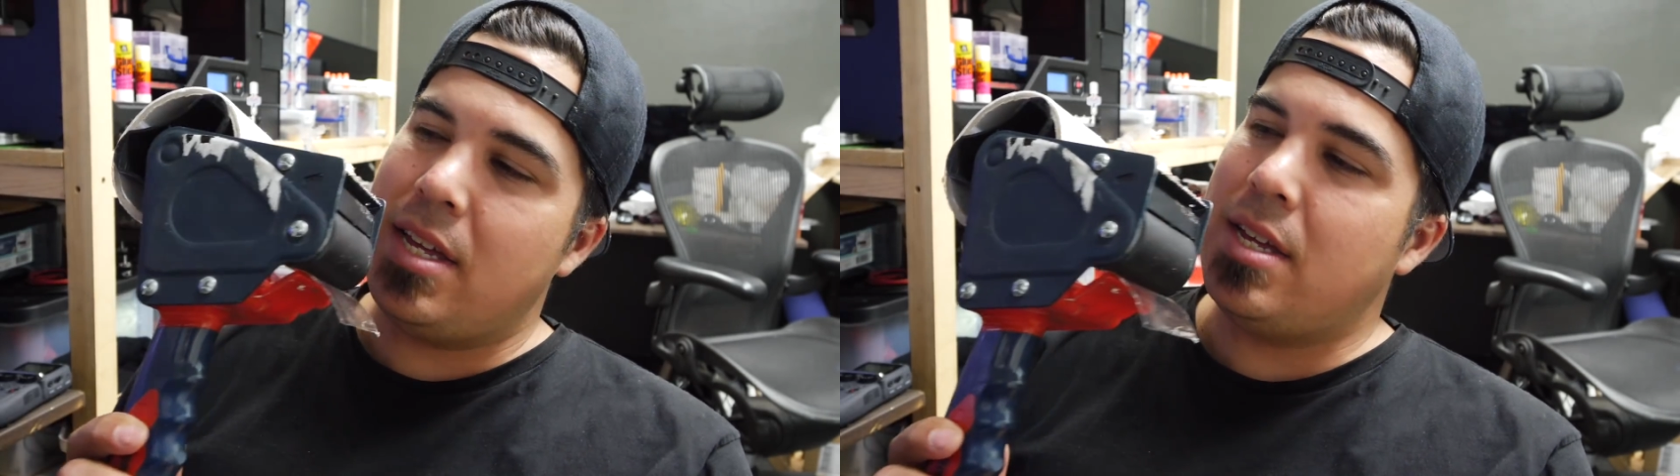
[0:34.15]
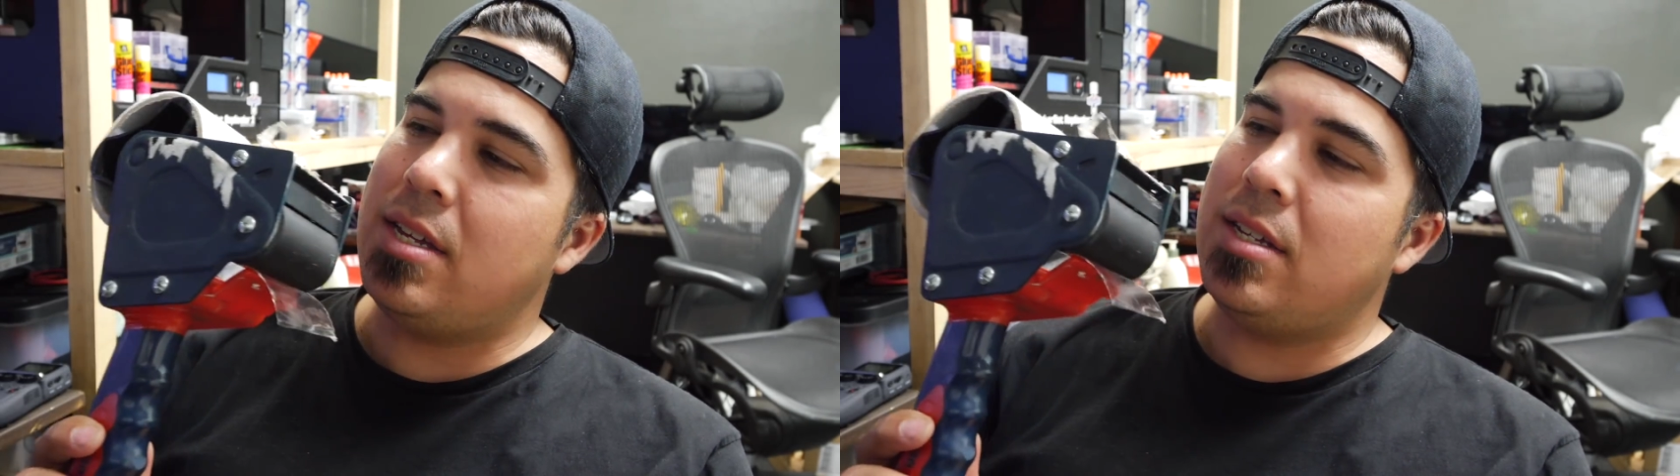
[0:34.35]

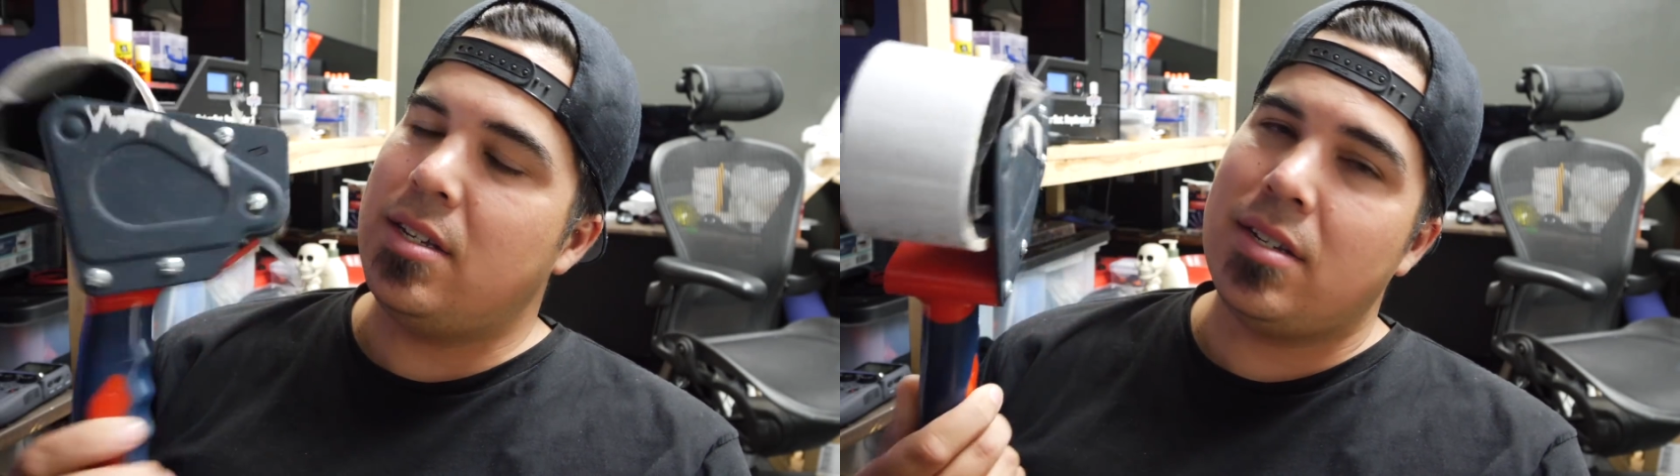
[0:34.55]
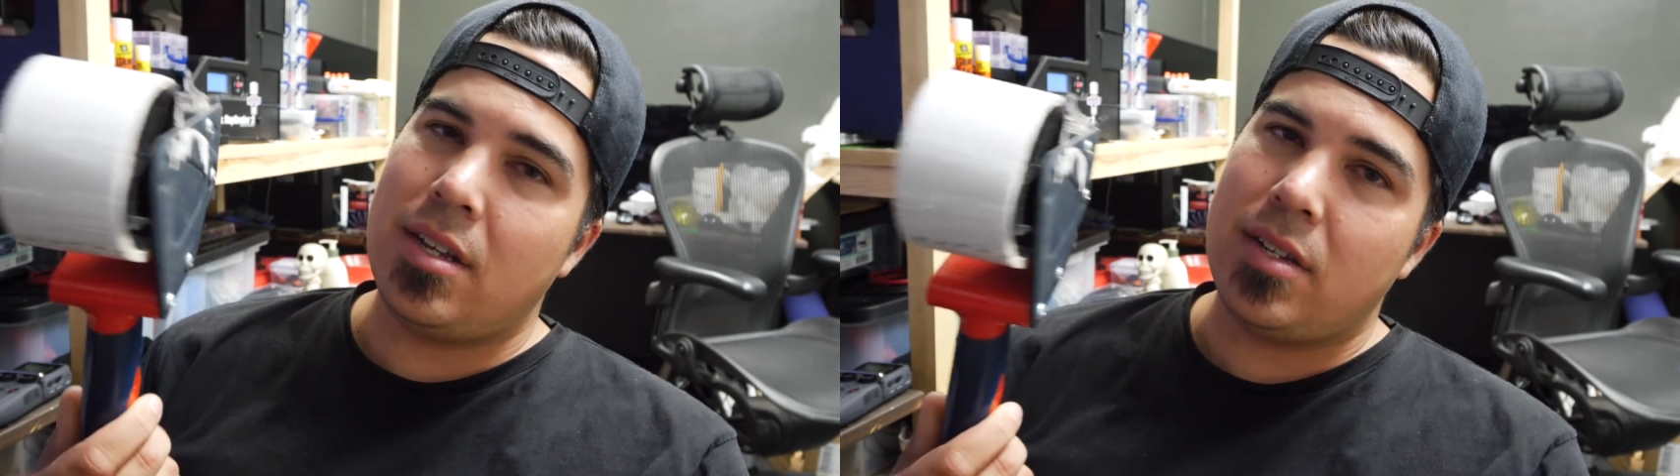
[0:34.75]

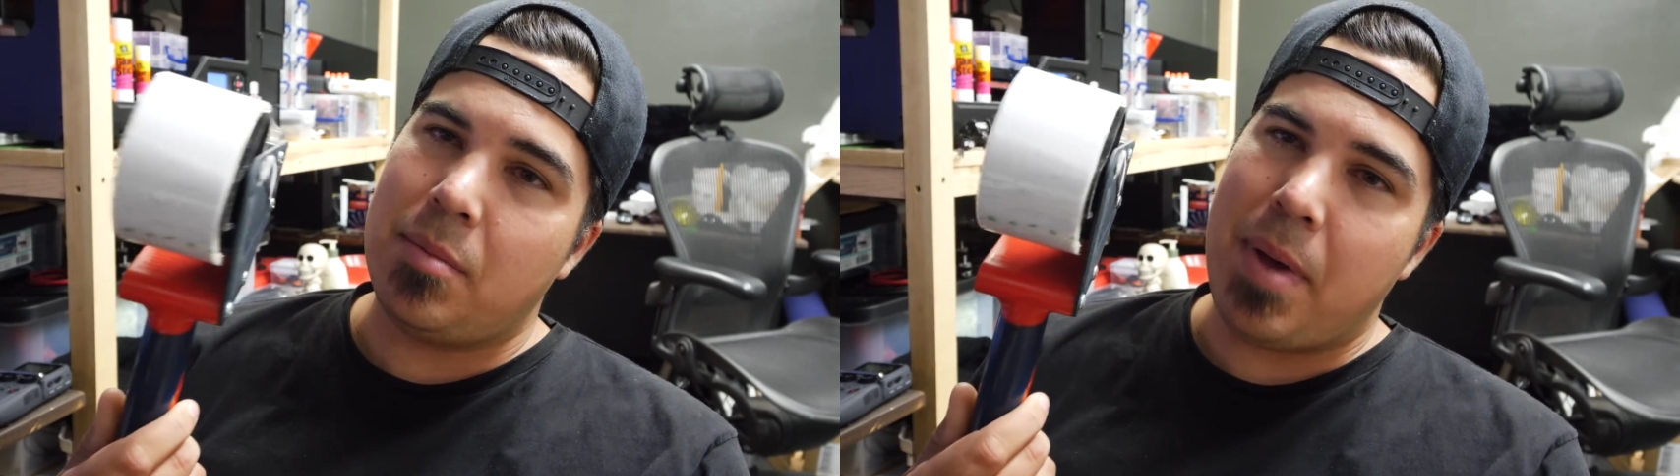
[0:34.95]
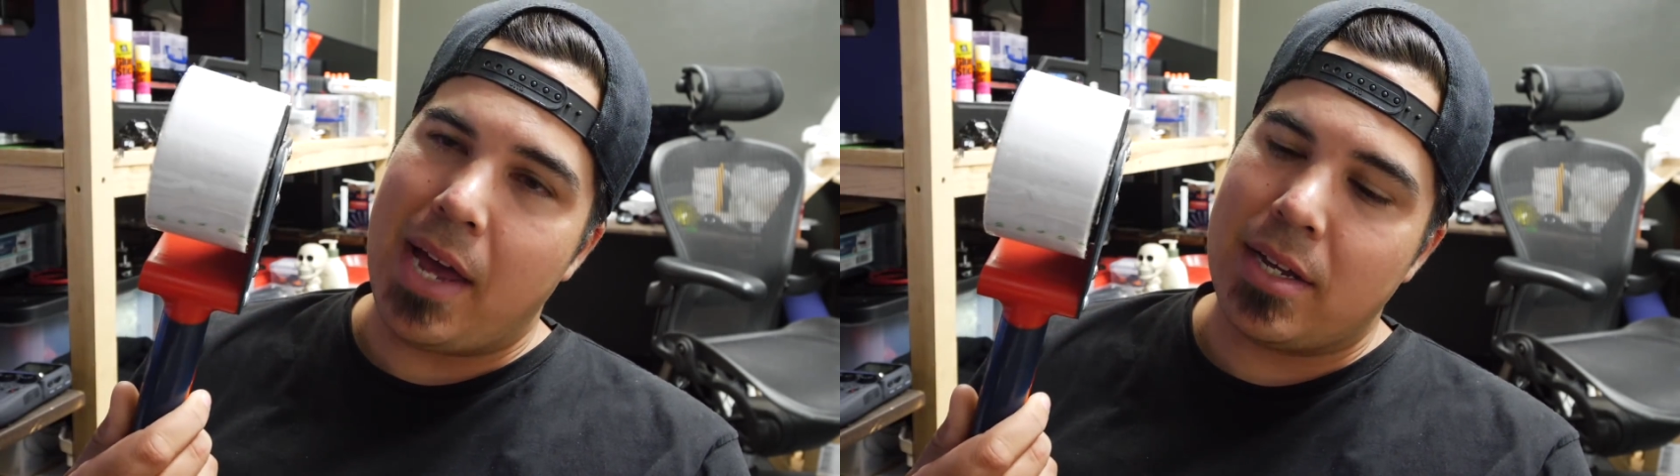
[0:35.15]
is
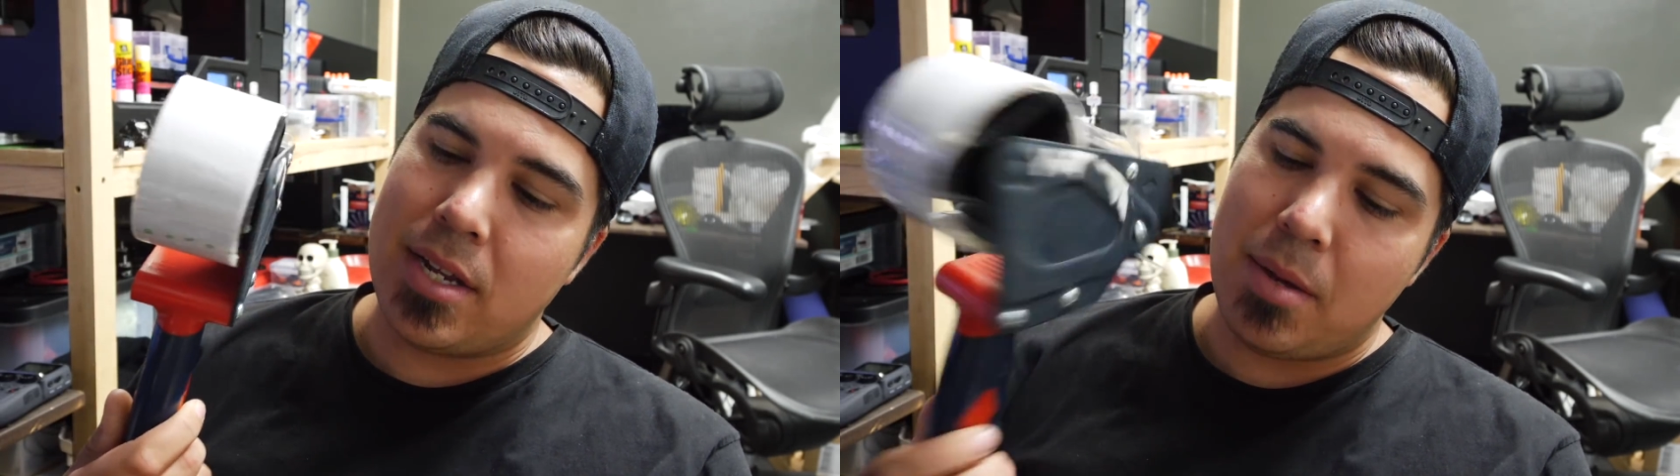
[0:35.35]
some packing